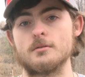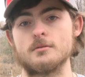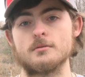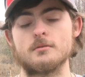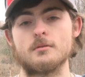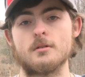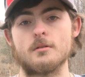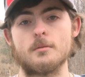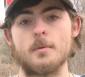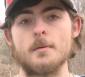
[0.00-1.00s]

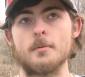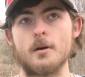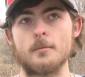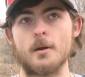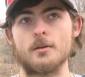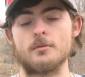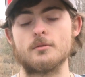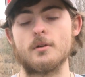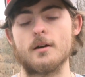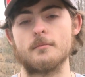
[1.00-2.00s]
uh, people, everybody
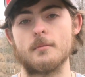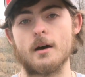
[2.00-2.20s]
who's driving